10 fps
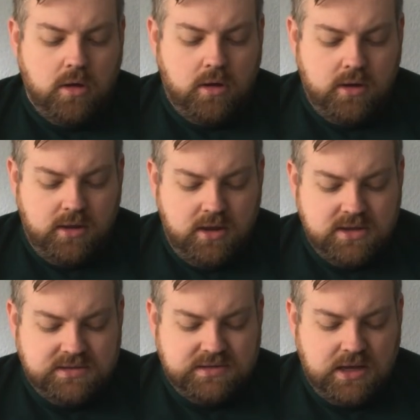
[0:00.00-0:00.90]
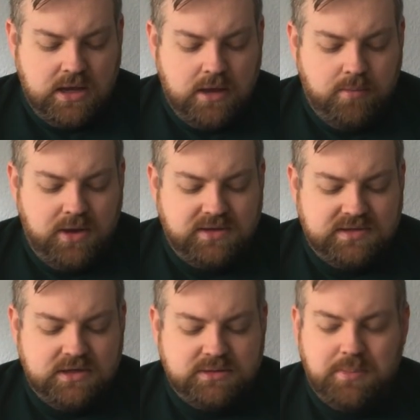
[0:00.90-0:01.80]
on these
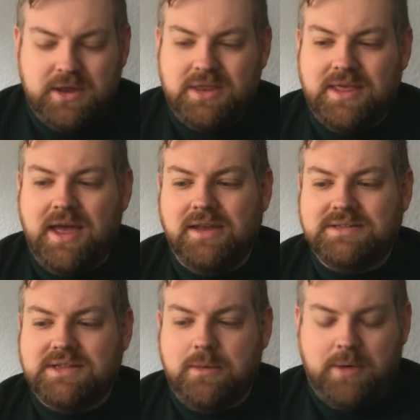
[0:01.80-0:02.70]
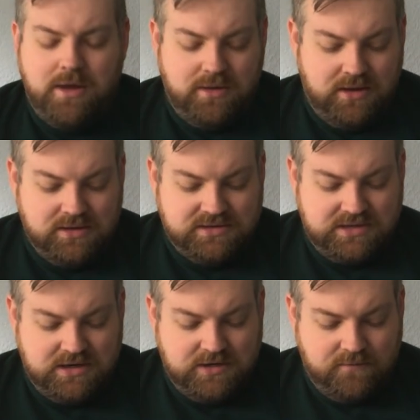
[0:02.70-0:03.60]
pieces, but that's about the
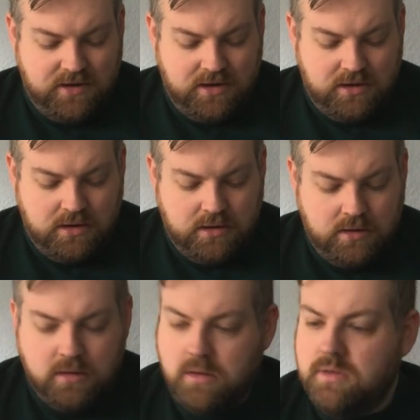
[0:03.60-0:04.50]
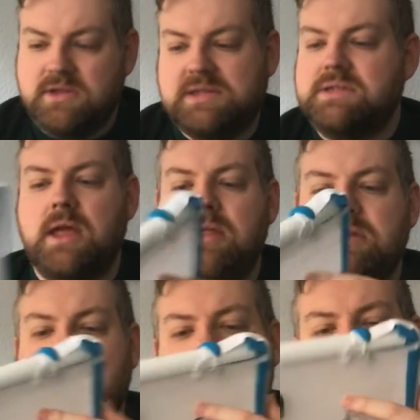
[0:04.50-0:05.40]
extent of it. This is not the top.